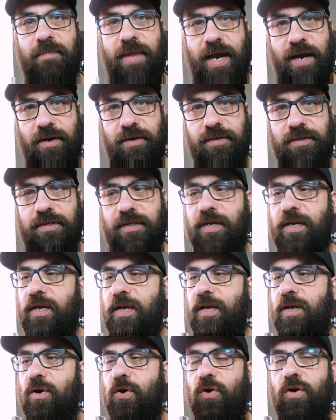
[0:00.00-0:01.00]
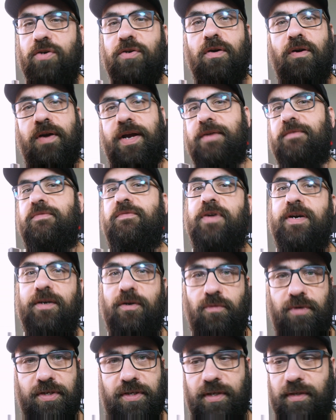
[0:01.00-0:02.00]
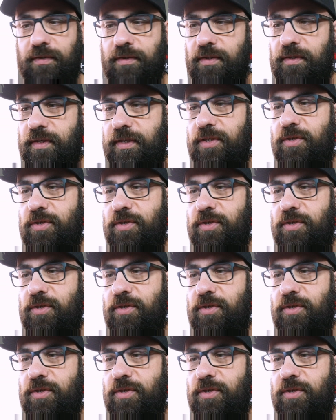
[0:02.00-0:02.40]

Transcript: matters on your final result.